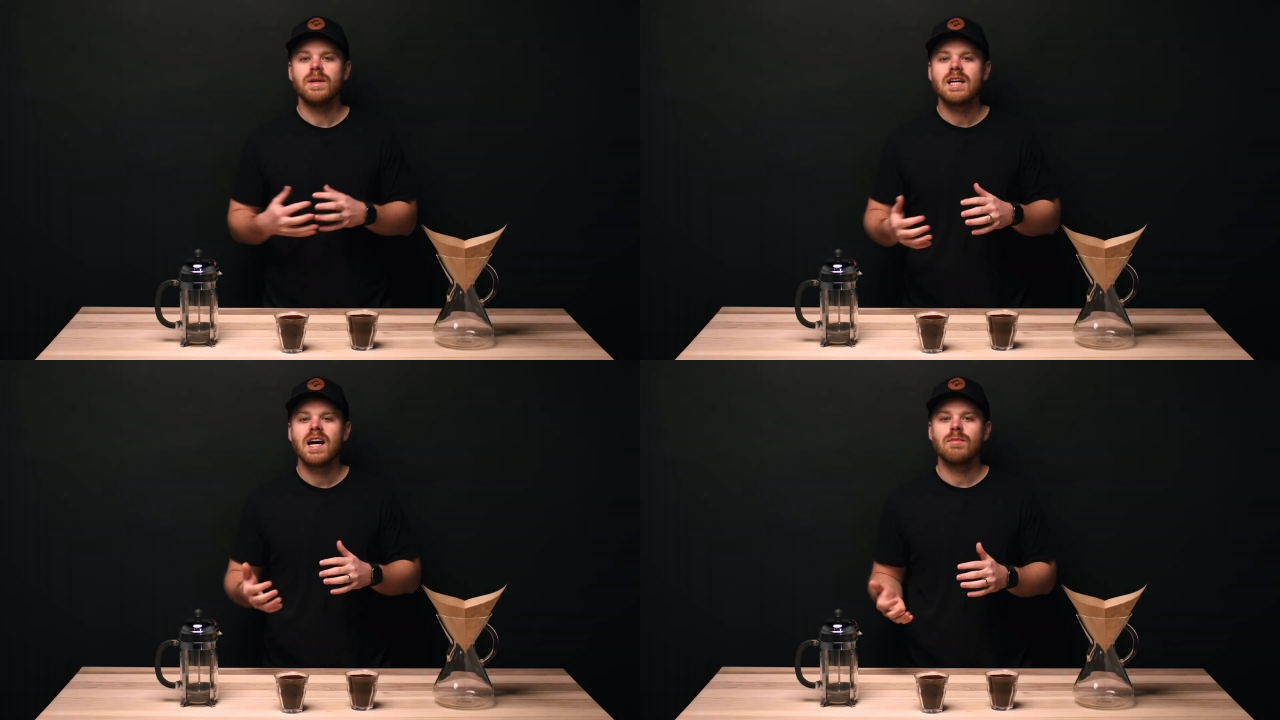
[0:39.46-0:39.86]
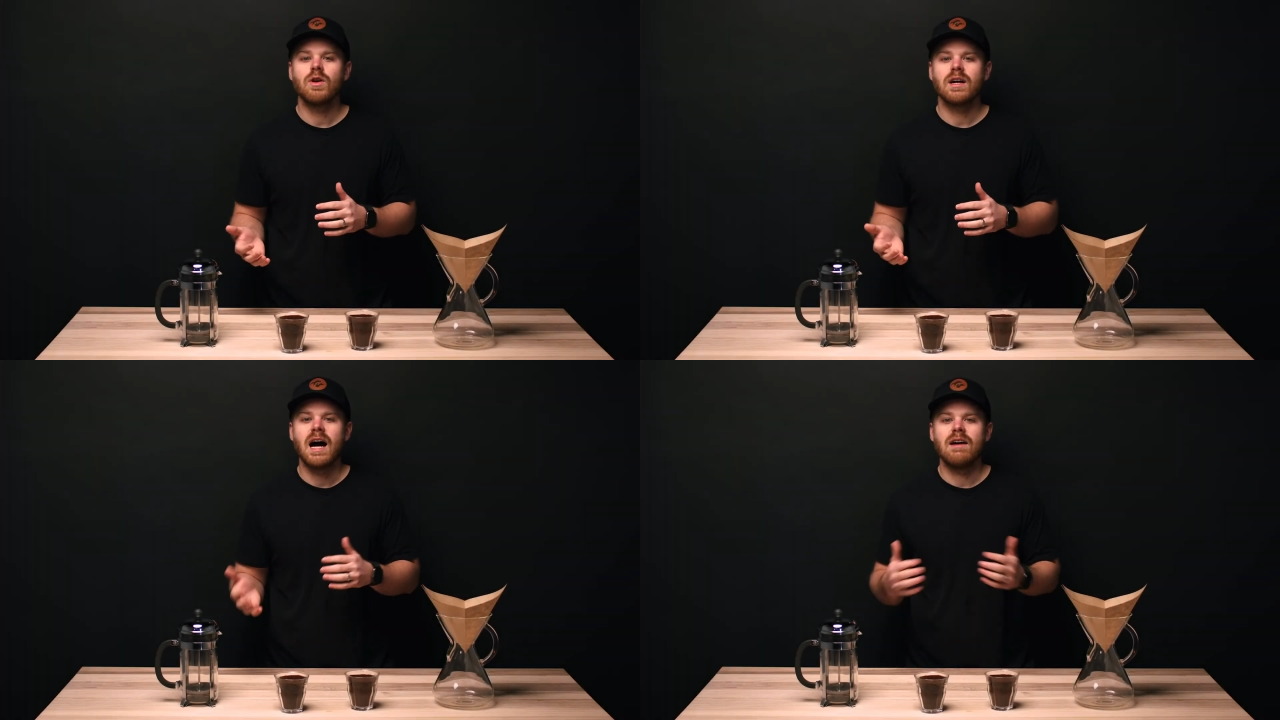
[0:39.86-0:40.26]
talk
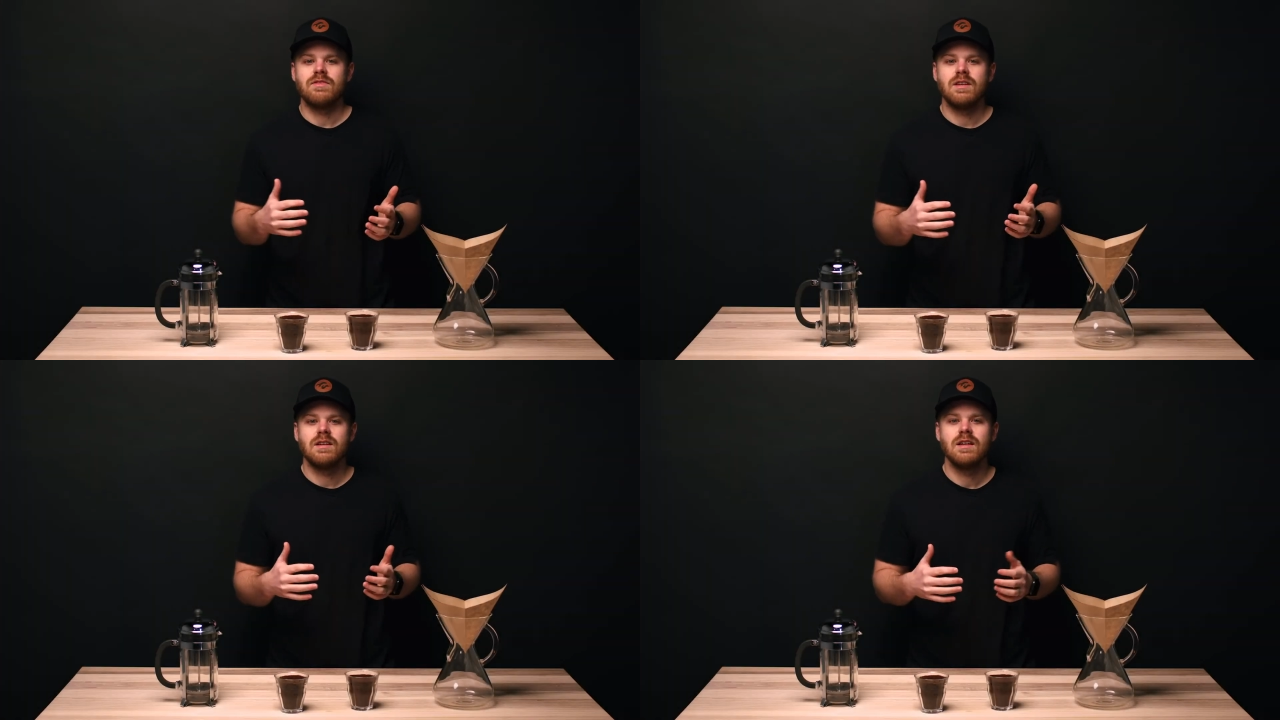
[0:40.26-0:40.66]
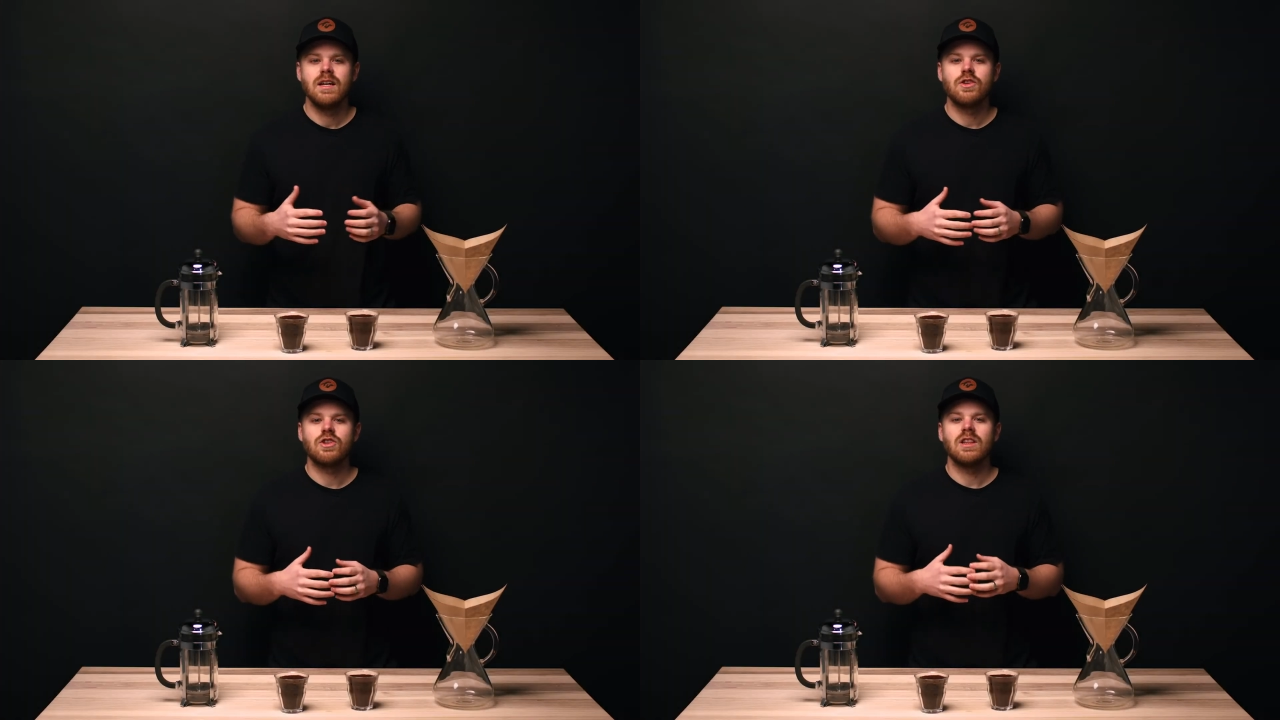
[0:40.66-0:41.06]
about coffee,
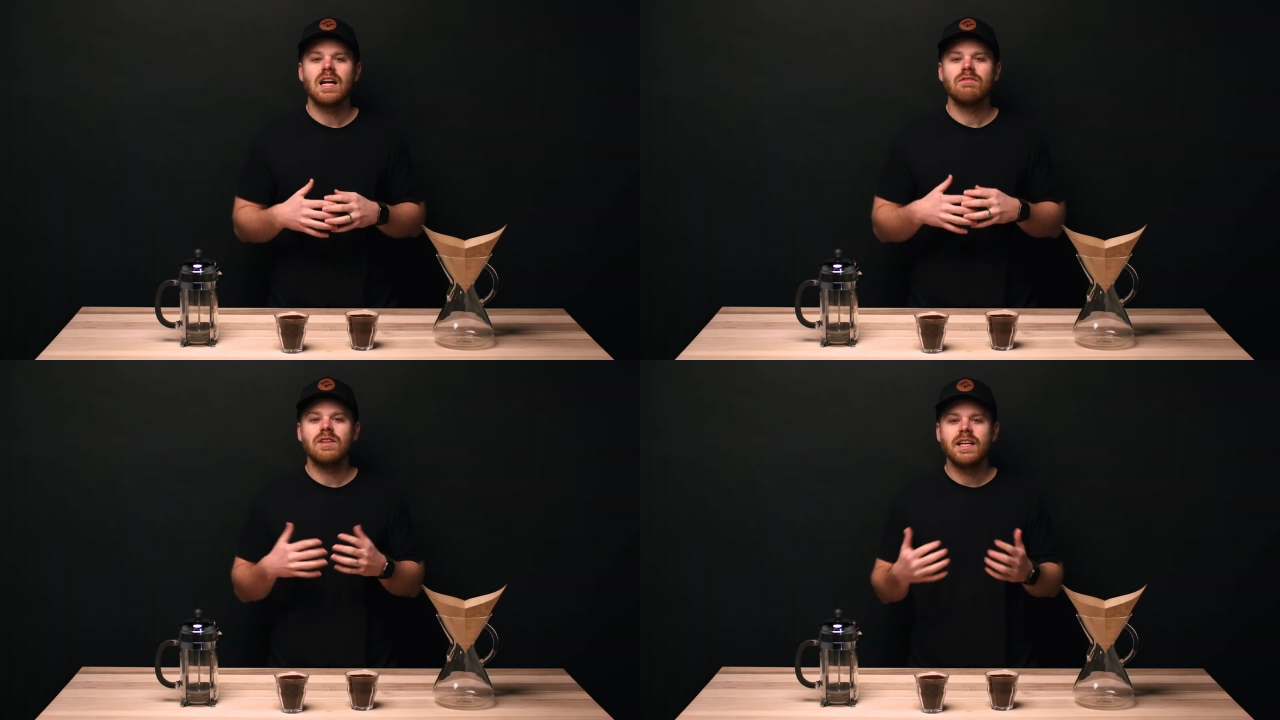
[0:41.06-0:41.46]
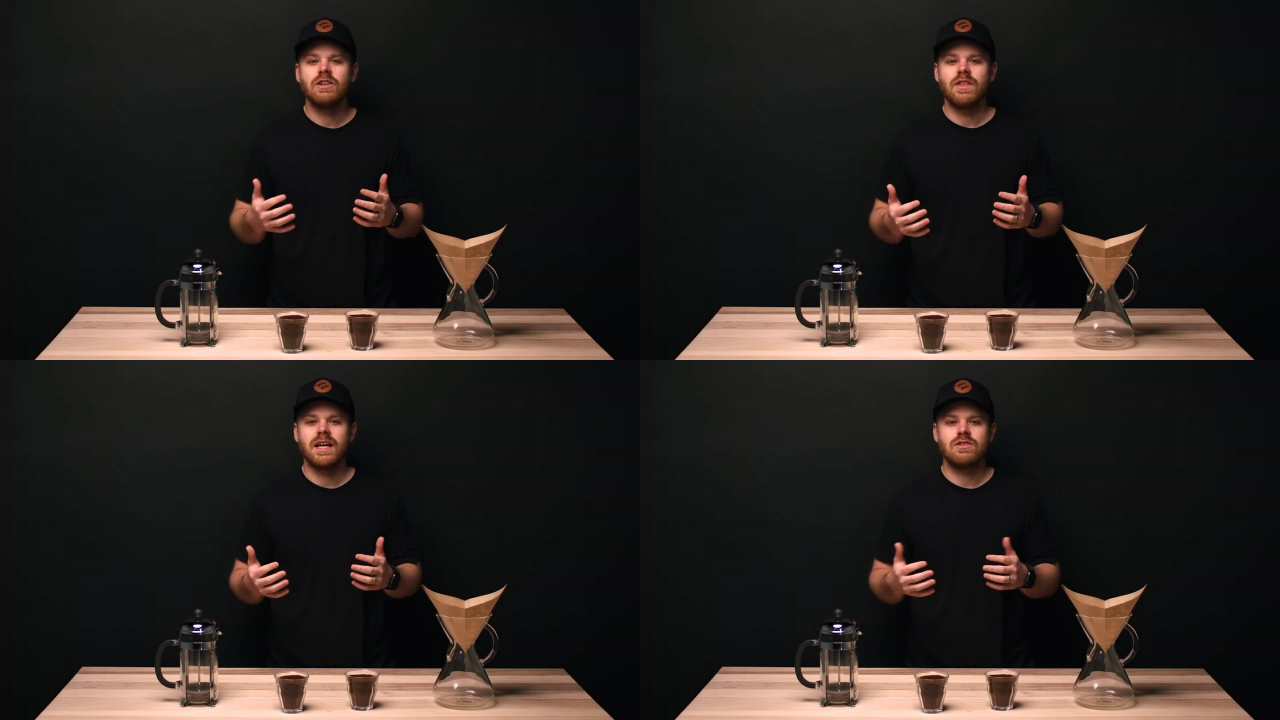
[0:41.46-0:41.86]
there's a lot of
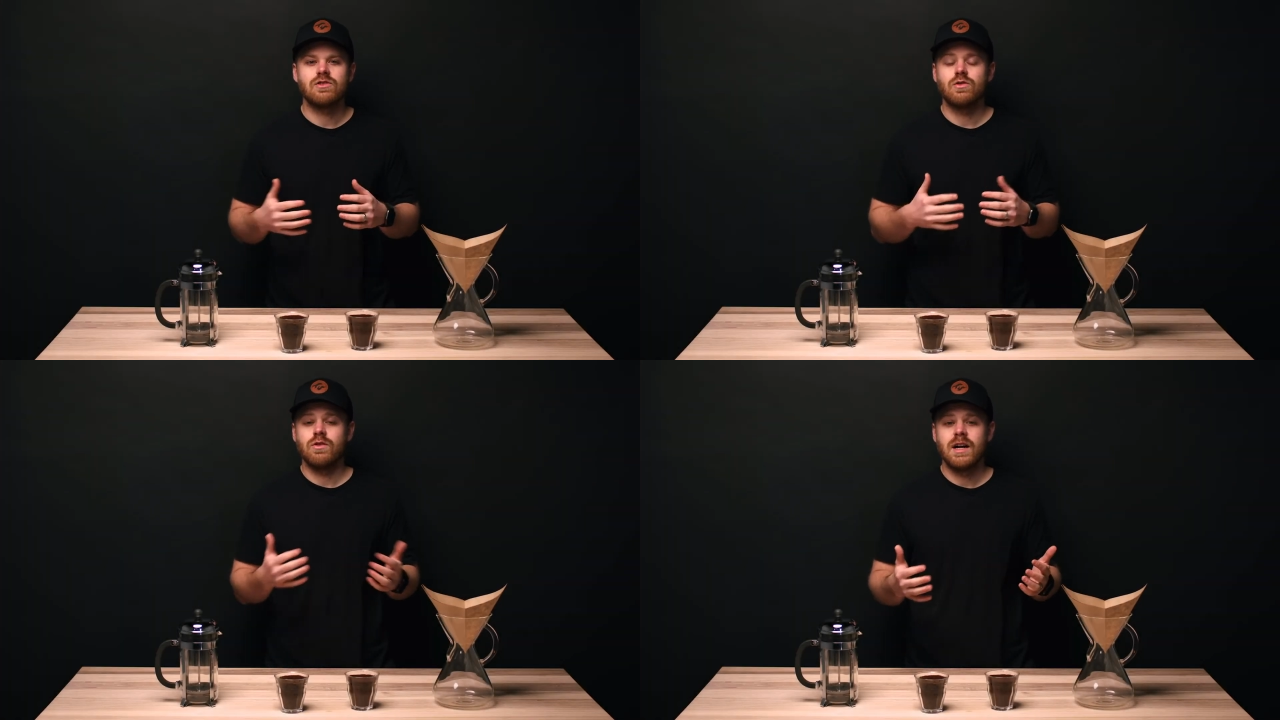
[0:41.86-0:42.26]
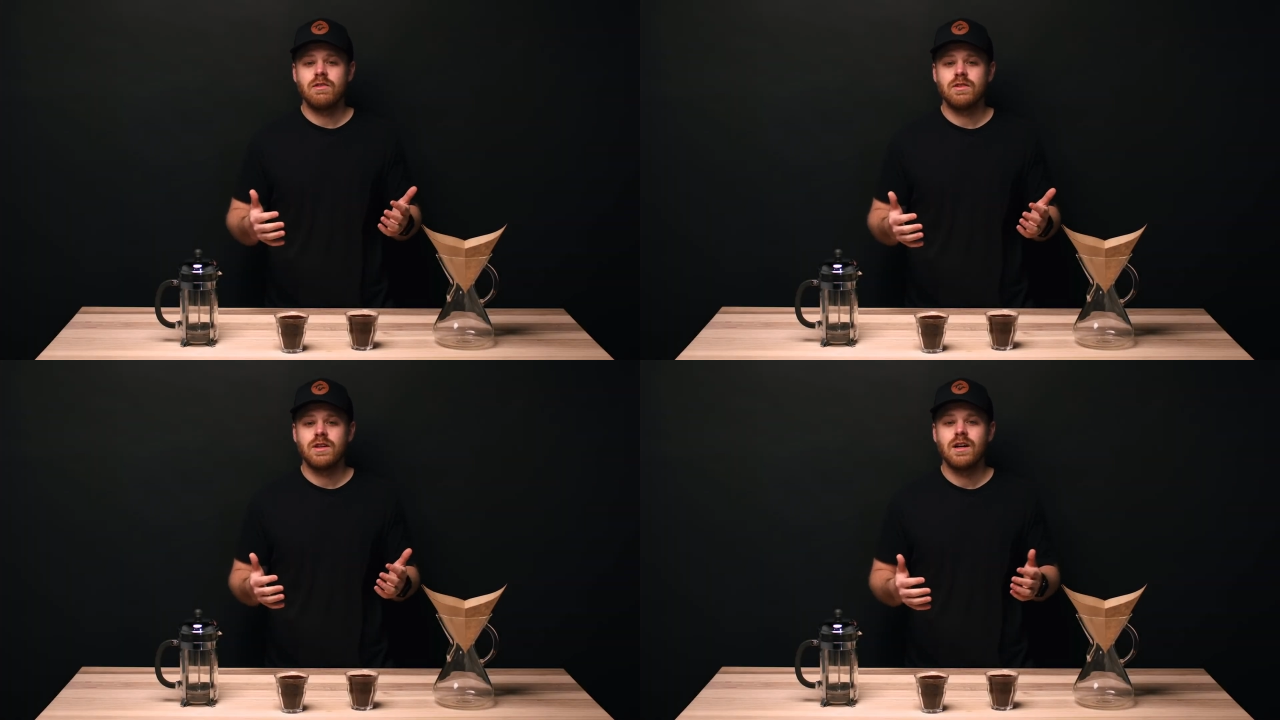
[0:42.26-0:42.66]
lingo that gets thrown around.